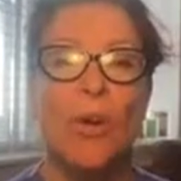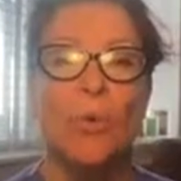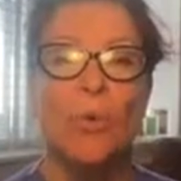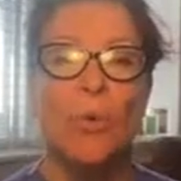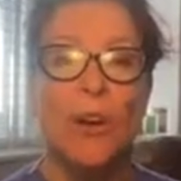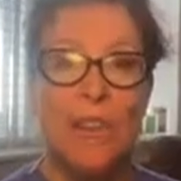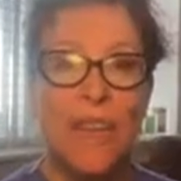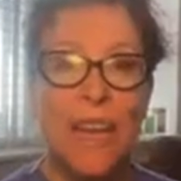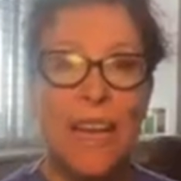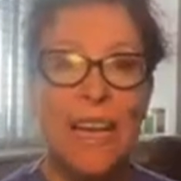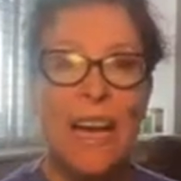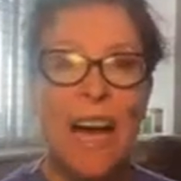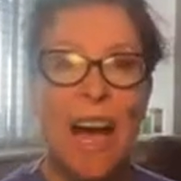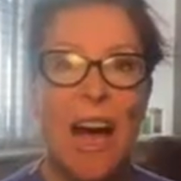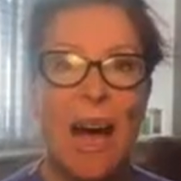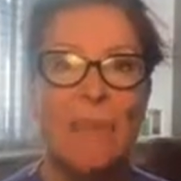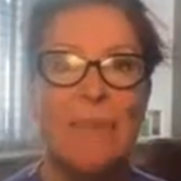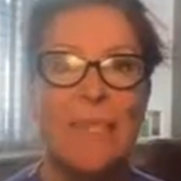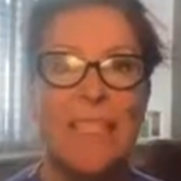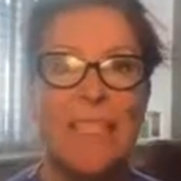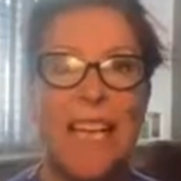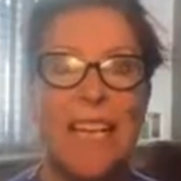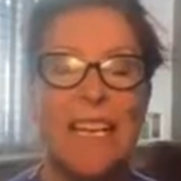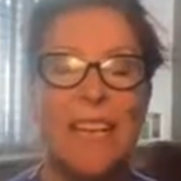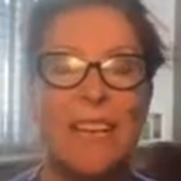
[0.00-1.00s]
We'll then come
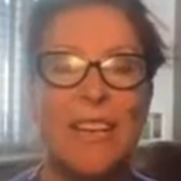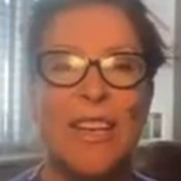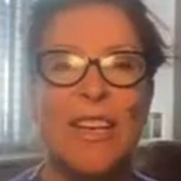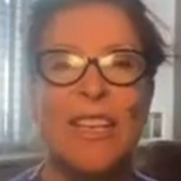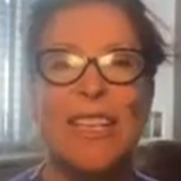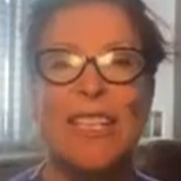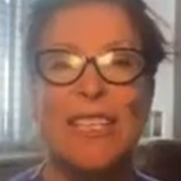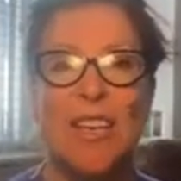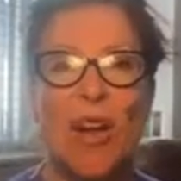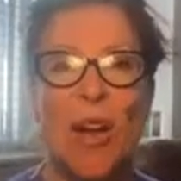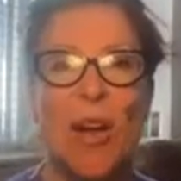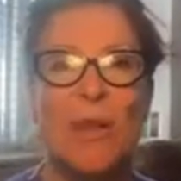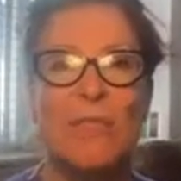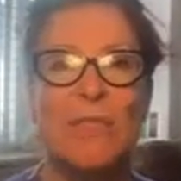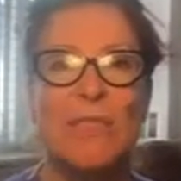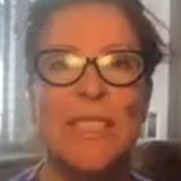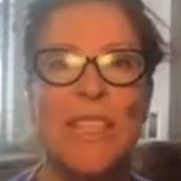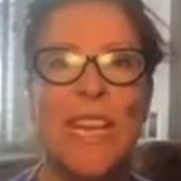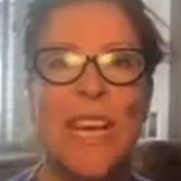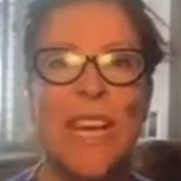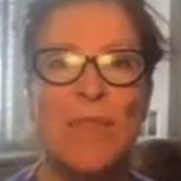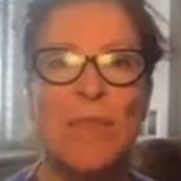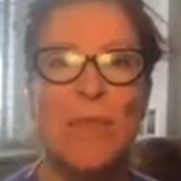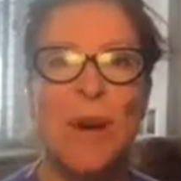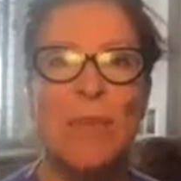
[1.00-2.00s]
and tell you that it's time to
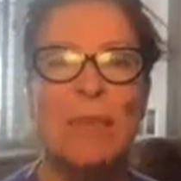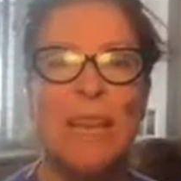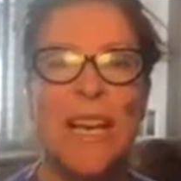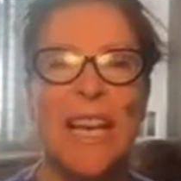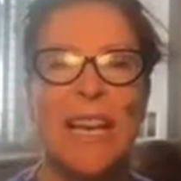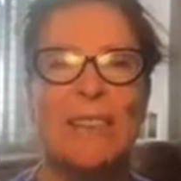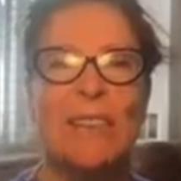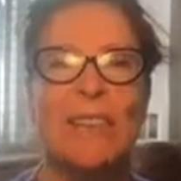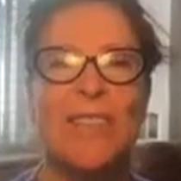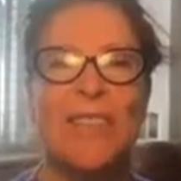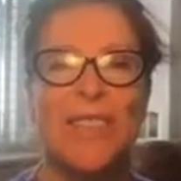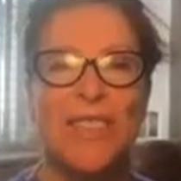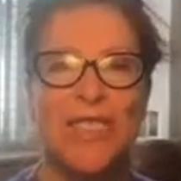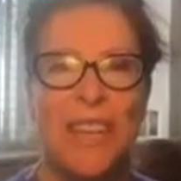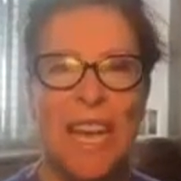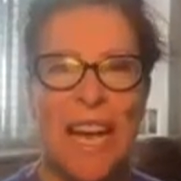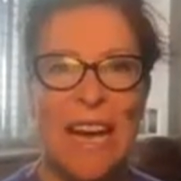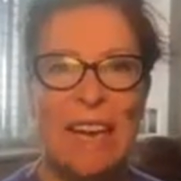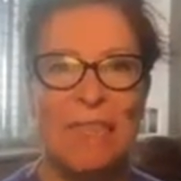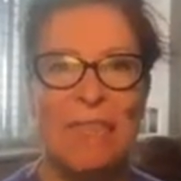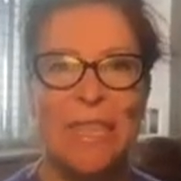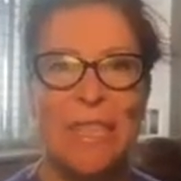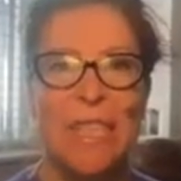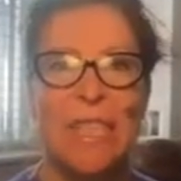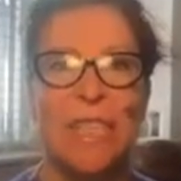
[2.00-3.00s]
get you up and get you in the
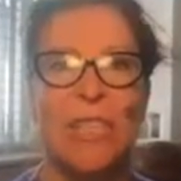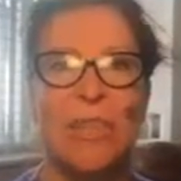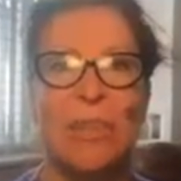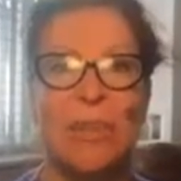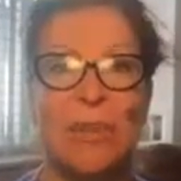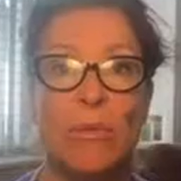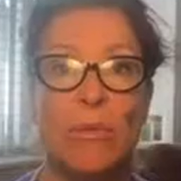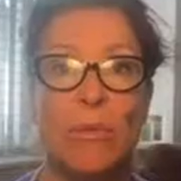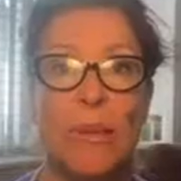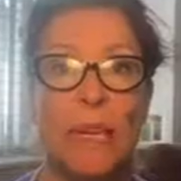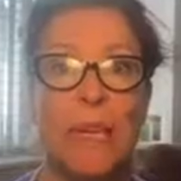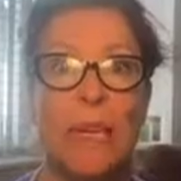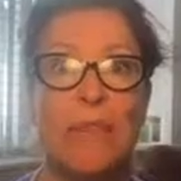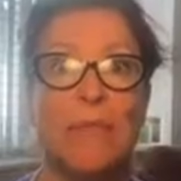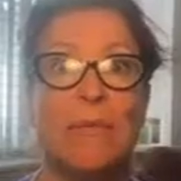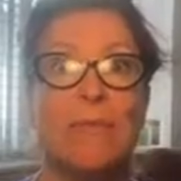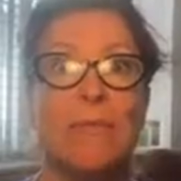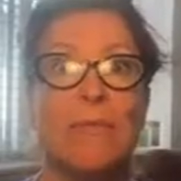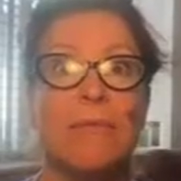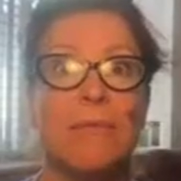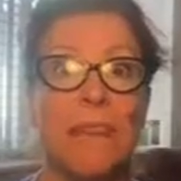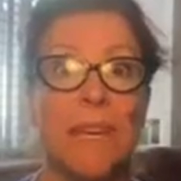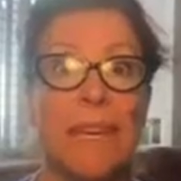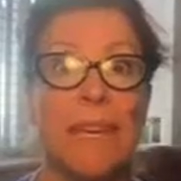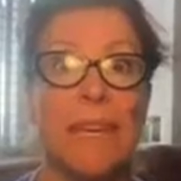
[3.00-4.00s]
shower. You'll be
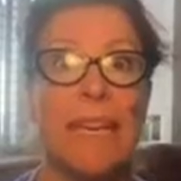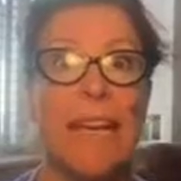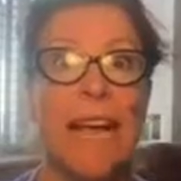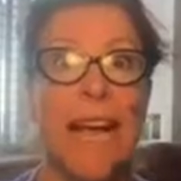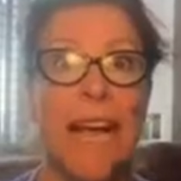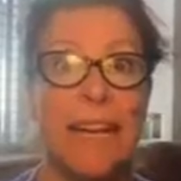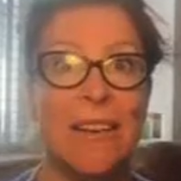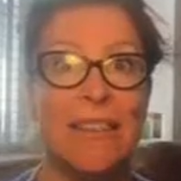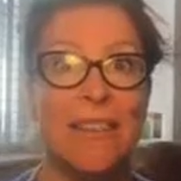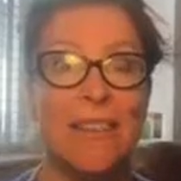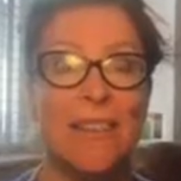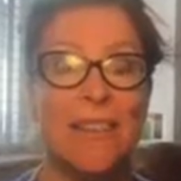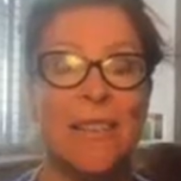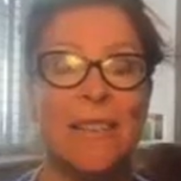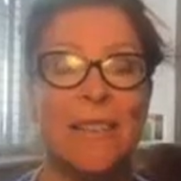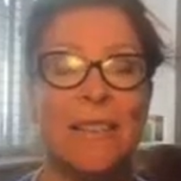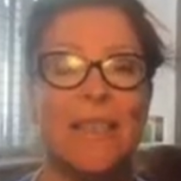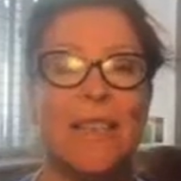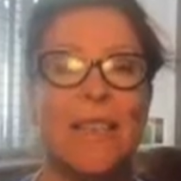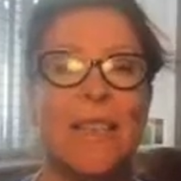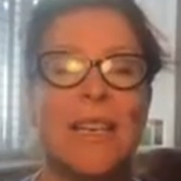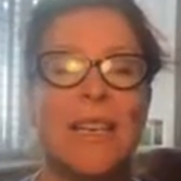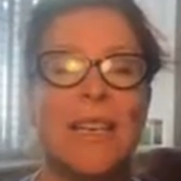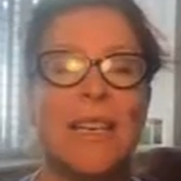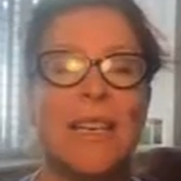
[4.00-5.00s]
really anxious.